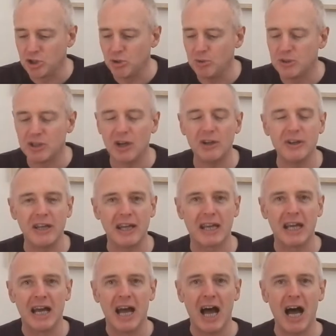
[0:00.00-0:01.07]

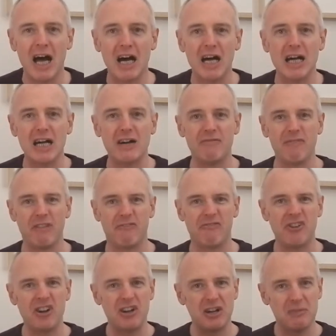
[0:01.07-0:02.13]
Teutonic,
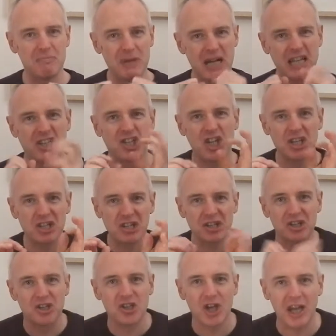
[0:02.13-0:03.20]
firm,
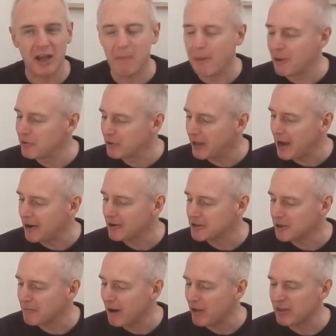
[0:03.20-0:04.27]
chiselled cheekbone
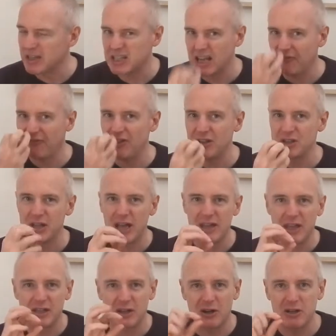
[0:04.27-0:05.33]
character about this. It feels
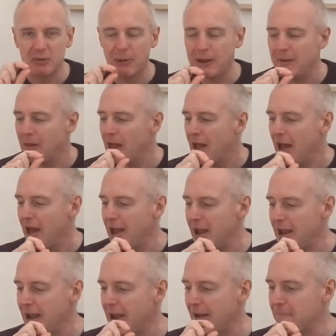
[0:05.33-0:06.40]
like there's going to be
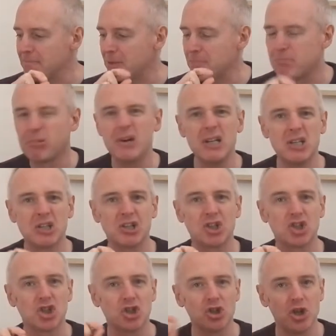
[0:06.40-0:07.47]
a brisk
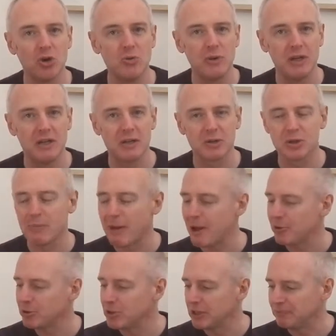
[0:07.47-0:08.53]
stoniness
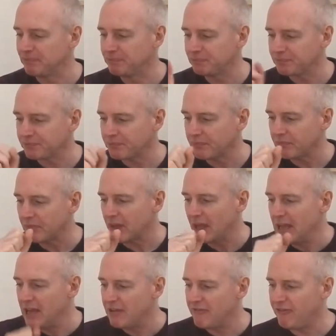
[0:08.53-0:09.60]
about it.
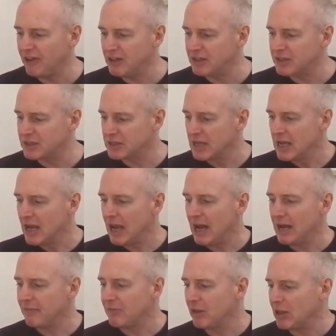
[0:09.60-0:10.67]
It feels
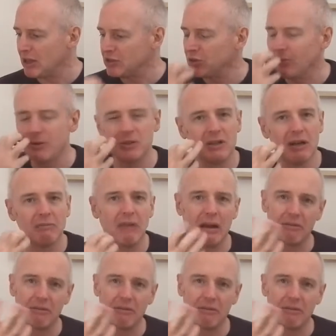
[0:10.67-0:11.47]
there's almost...